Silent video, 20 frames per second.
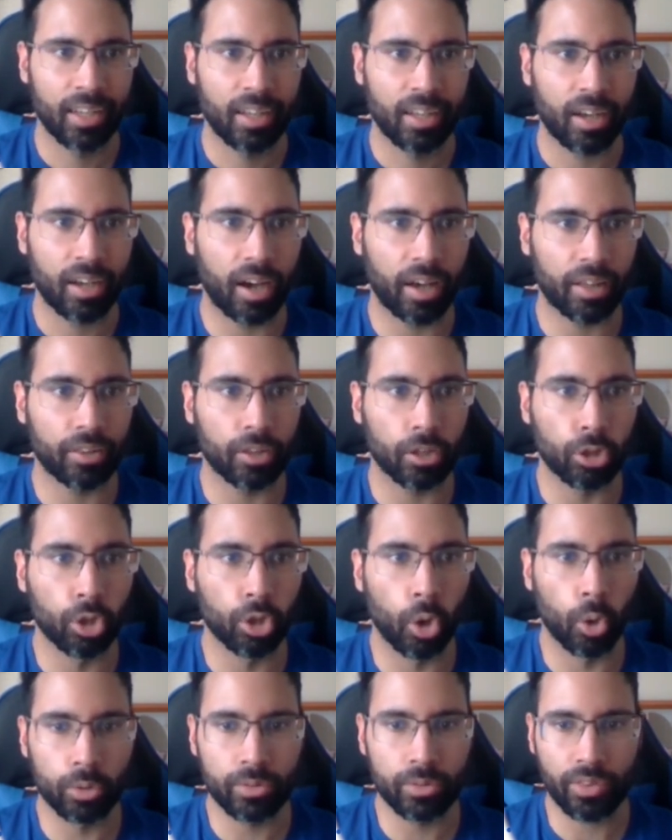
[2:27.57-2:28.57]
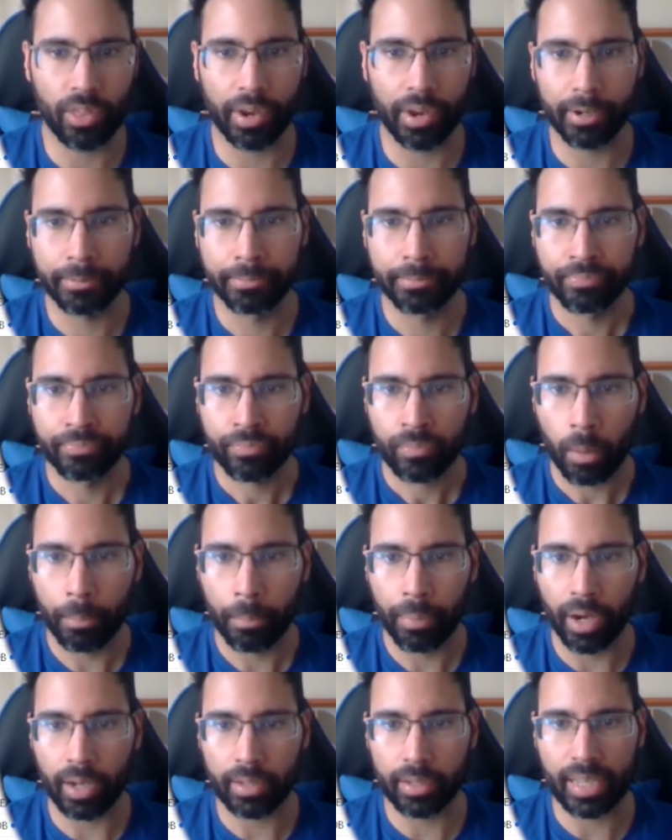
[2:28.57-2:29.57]
the lows there.
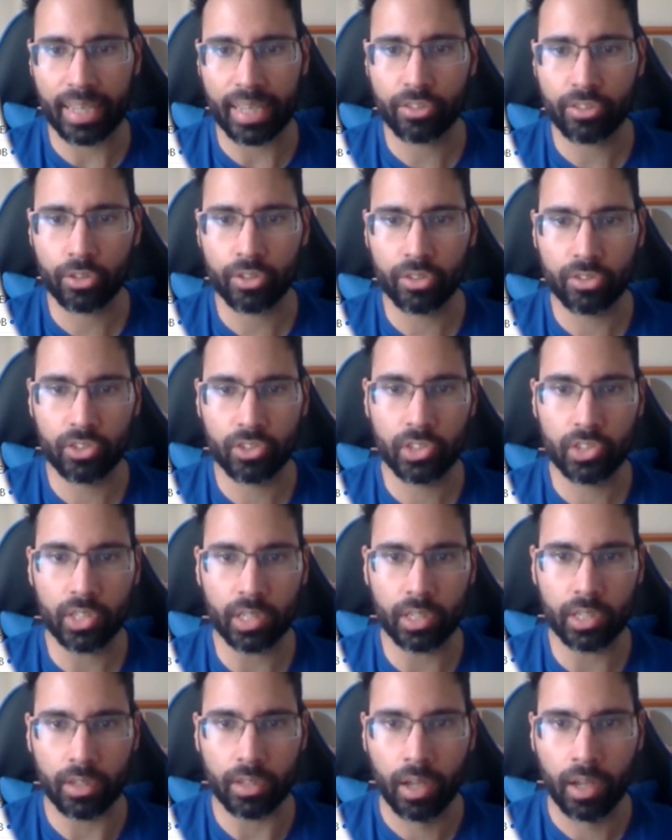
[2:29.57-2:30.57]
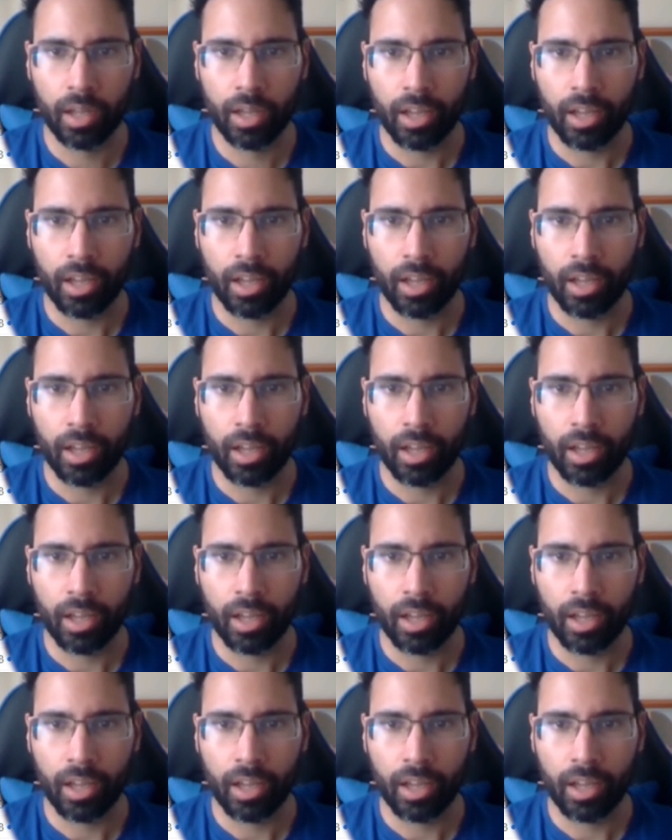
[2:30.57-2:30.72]
But as you can see,